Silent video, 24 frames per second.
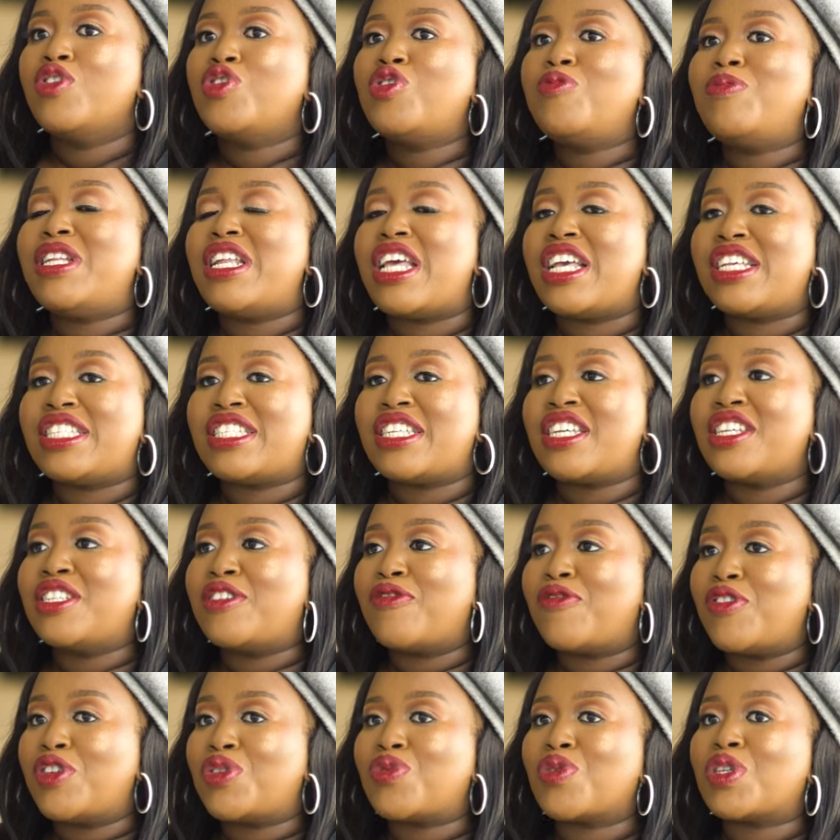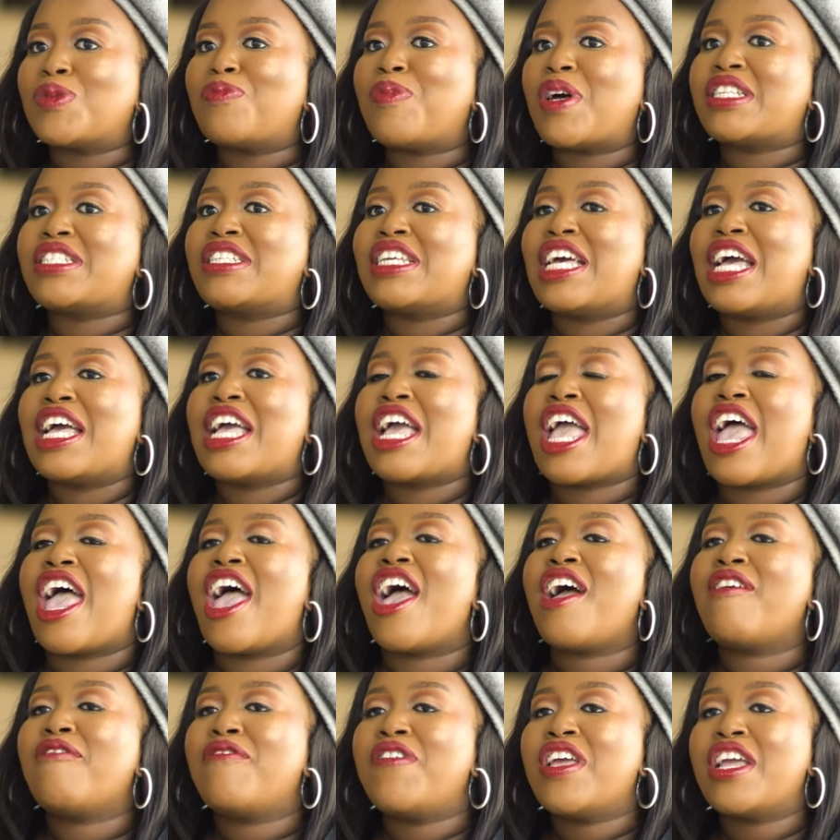to be lazy individuals, but
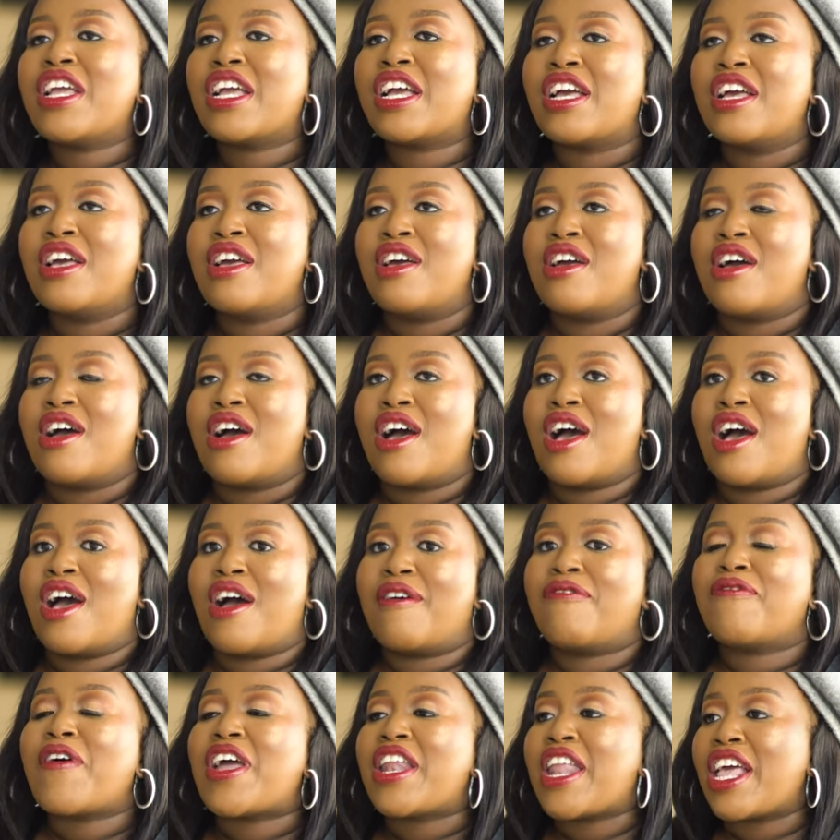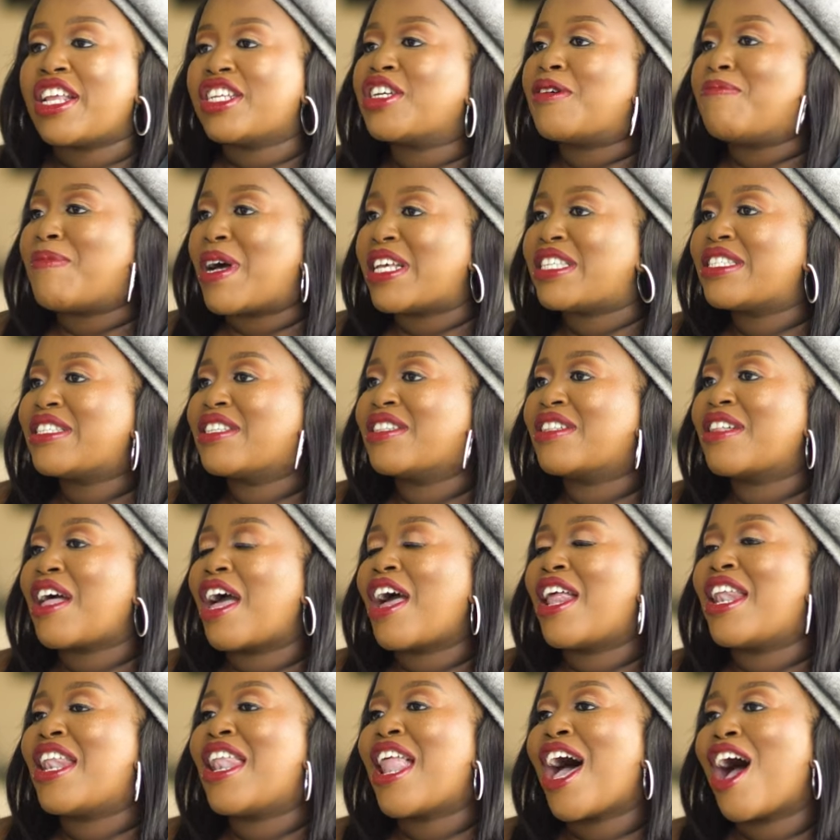having Uh, financial muscle
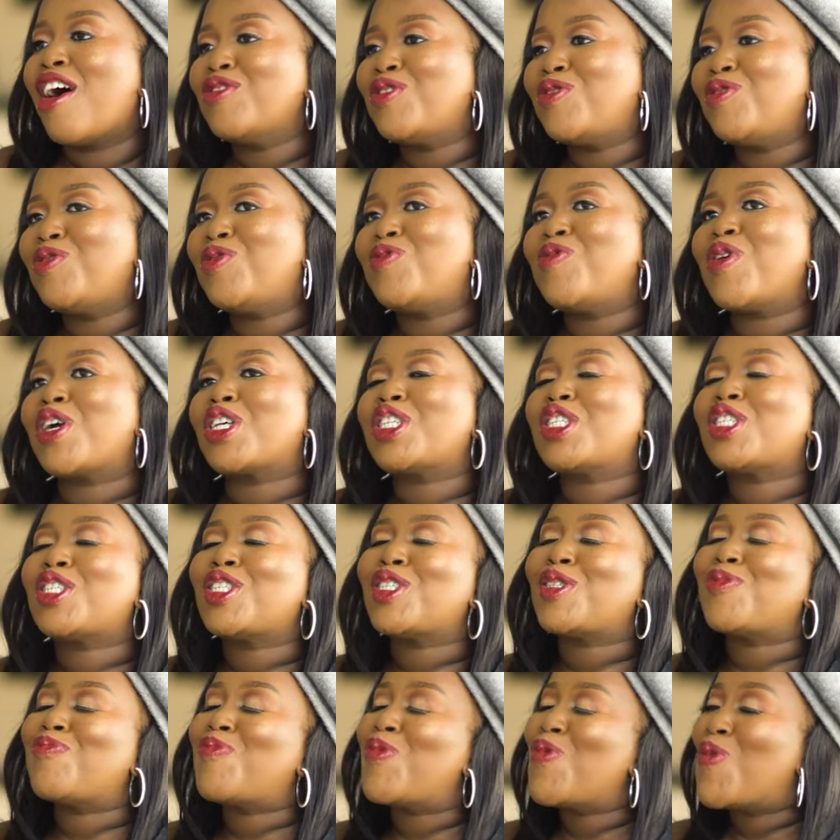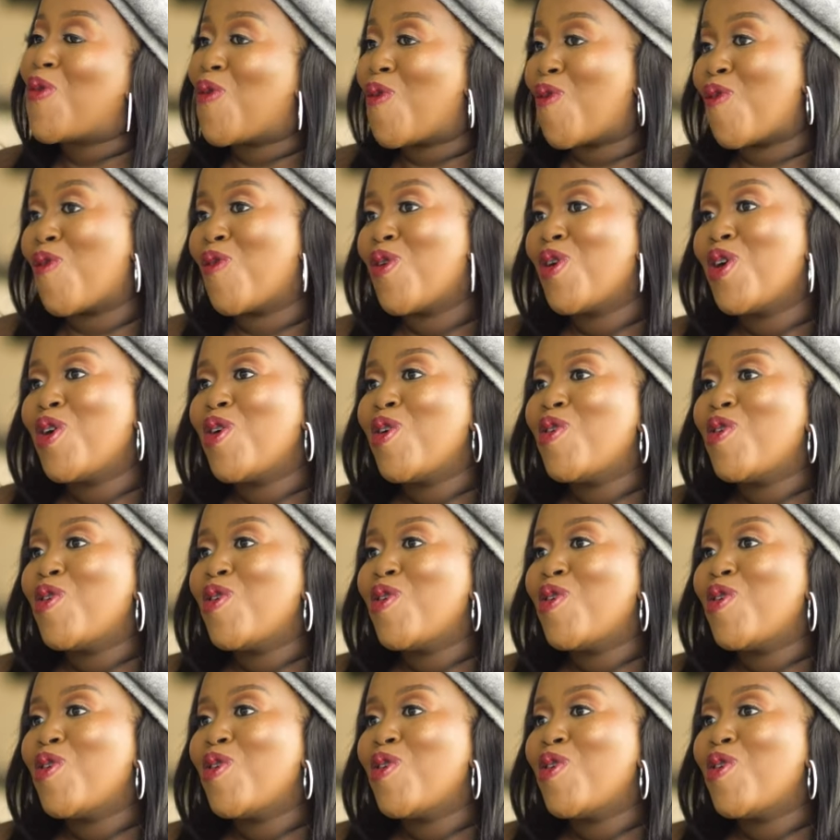allows you to explore